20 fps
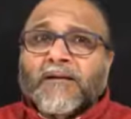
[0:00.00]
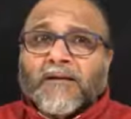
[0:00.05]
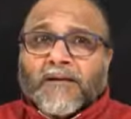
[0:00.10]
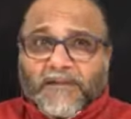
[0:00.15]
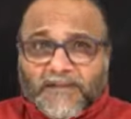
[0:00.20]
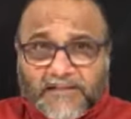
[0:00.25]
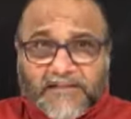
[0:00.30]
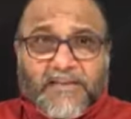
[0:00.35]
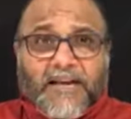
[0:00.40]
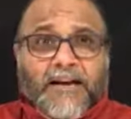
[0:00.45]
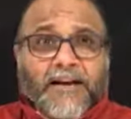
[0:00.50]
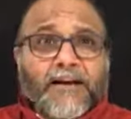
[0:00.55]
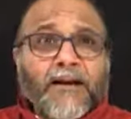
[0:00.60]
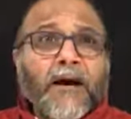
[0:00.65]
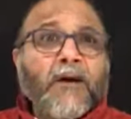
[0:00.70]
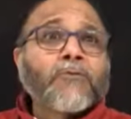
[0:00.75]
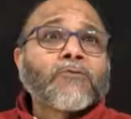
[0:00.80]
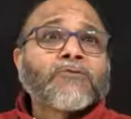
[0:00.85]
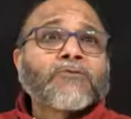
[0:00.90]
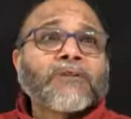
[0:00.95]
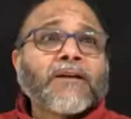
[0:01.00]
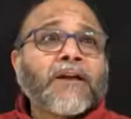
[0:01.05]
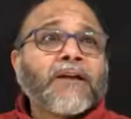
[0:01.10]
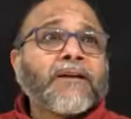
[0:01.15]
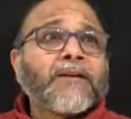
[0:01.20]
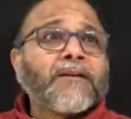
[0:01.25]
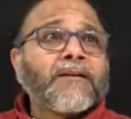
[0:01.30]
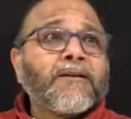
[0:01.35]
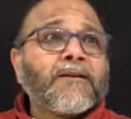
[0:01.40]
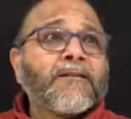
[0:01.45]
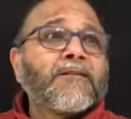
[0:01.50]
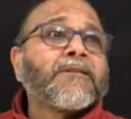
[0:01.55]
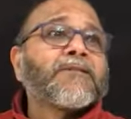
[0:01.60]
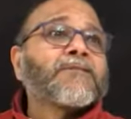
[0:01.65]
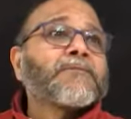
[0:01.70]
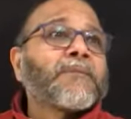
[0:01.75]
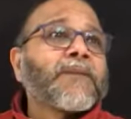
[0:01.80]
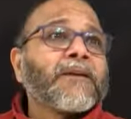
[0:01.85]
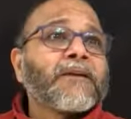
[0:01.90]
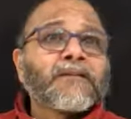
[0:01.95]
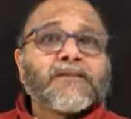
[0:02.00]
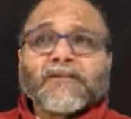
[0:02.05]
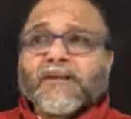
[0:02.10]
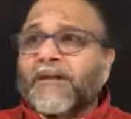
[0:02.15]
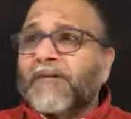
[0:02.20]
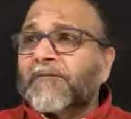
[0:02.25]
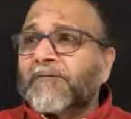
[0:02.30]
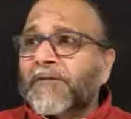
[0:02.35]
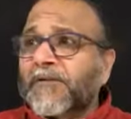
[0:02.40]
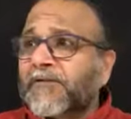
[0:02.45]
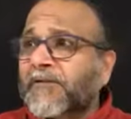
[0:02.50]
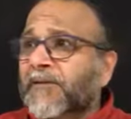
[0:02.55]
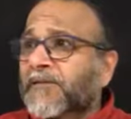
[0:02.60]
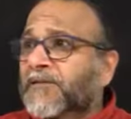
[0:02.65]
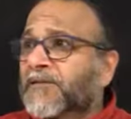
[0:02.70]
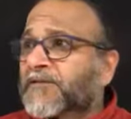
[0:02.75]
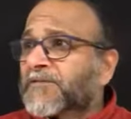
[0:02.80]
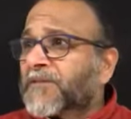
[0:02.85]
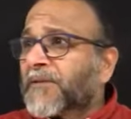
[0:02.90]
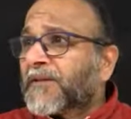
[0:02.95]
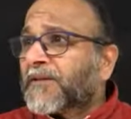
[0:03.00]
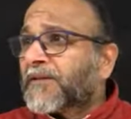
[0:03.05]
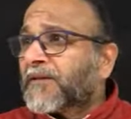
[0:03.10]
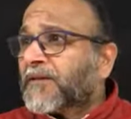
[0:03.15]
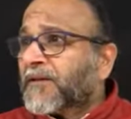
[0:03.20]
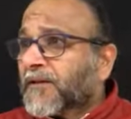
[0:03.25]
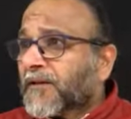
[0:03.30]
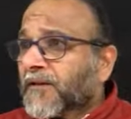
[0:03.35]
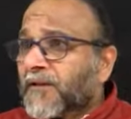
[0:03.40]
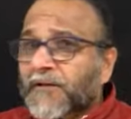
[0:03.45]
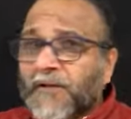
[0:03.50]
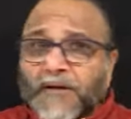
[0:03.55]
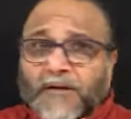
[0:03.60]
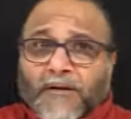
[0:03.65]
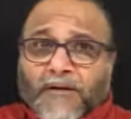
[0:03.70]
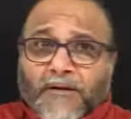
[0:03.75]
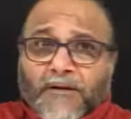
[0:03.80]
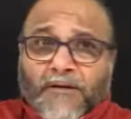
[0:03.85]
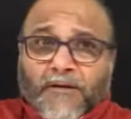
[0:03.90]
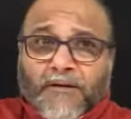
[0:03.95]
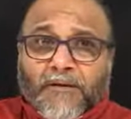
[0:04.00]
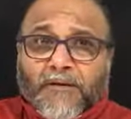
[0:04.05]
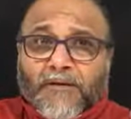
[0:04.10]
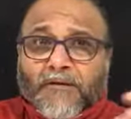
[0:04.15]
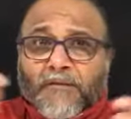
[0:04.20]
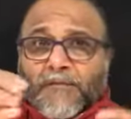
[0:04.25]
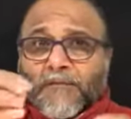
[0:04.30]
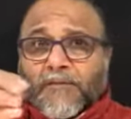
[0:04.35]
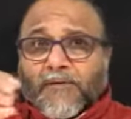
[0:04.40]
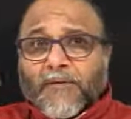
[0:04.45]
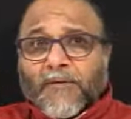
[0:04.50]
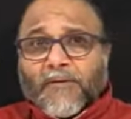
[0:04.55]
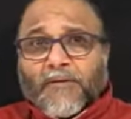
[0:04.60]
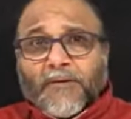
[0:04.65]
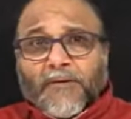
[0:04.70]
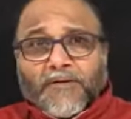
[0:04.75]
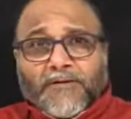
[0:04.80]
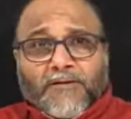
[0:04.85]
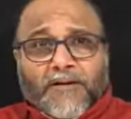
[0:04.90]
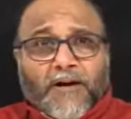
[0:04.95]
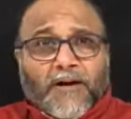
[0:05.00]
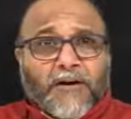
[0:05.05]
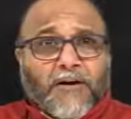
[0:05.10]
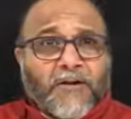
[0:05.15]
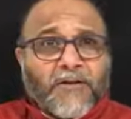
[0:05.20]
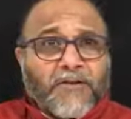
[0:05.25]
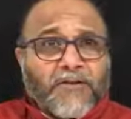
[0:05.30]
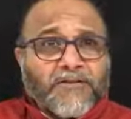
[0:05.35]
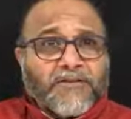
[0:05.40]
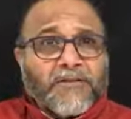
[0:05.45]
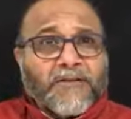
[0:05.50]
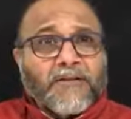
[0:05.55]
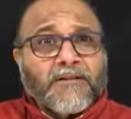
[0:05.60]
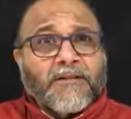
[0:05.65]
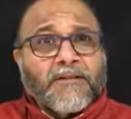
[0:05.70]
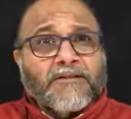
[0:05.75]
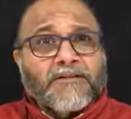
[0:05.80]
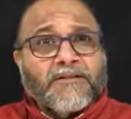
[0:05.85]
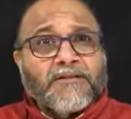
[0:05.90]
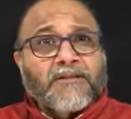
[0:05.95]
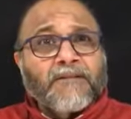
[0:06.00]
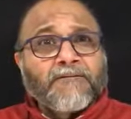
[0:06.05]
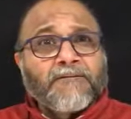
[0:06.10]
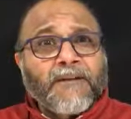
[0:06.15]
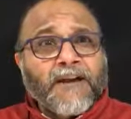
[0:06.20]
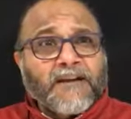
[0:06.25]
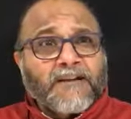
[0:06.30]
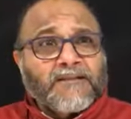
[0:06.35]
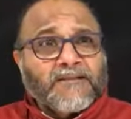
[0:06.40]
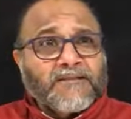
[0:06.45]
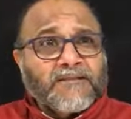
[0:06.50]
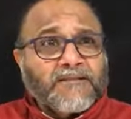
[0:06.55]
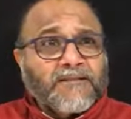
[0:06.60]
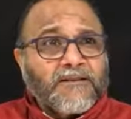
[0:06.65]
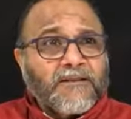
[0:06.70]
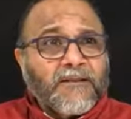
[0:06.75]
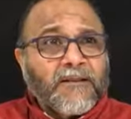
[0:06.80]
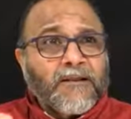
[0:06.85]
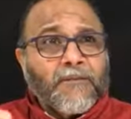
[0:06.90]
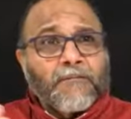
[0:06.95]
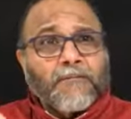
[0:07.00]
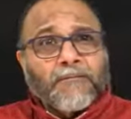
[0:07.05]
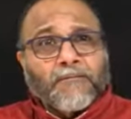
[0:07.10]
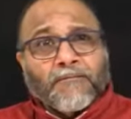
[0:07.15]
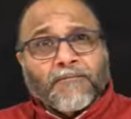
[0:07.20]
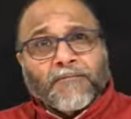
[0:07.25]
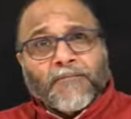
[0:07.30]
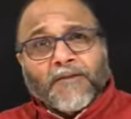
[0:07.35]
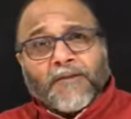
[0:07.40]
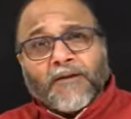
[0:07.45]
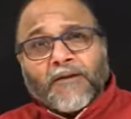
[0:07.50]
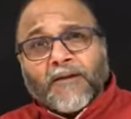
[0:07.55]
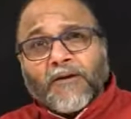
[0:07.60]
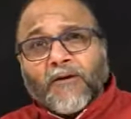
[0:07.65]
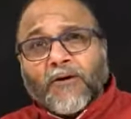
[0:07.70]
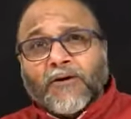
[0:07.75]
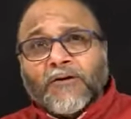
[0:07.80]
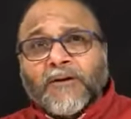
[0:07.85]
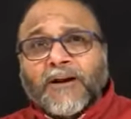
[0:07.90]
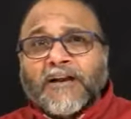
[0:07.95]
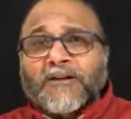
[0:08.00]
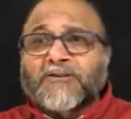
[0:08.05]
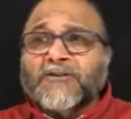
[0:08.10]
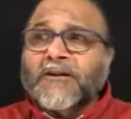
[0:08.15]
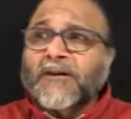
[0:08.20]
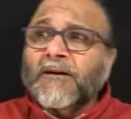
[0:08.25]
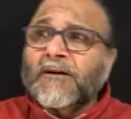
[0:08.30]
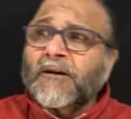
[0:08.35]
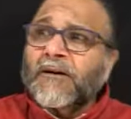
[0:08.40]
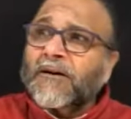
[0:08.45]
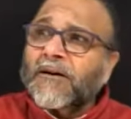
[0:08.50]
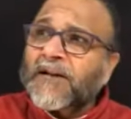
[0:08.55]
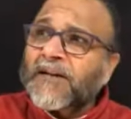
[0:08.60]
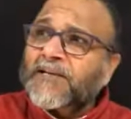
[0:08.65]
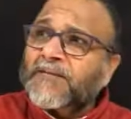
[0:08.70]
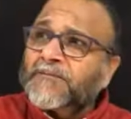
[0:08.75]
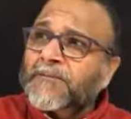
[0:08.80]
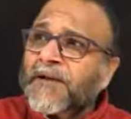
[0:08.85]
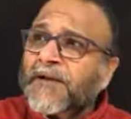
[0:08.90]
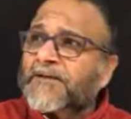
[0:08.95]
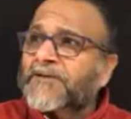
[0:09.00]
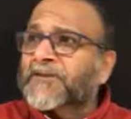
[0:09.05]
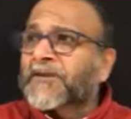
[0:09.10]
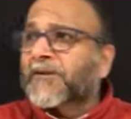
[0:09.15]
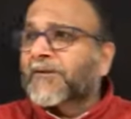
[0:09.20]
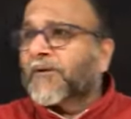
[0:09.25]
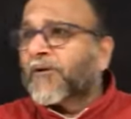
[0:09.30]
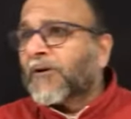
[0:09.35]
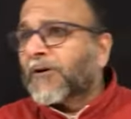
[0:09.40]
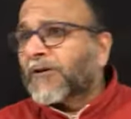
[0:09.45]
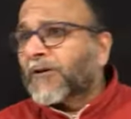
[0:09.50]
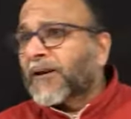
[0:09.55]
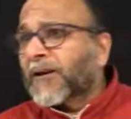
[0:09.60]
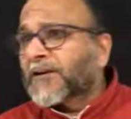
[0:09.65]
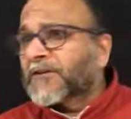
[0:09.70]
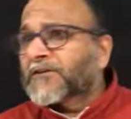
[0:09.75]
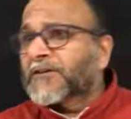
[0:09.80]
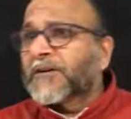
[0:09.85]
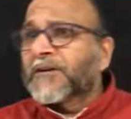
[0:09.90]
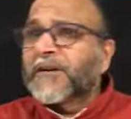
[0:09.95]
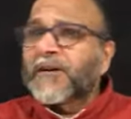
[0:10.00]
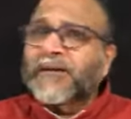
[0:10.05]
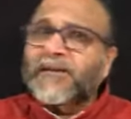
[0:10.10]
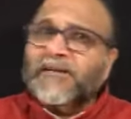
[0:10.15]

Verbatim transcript: inside, outside, in the space, everywhere this spanda that uh, it's continuous. The, this is the flux, contraction, expansion, contraction,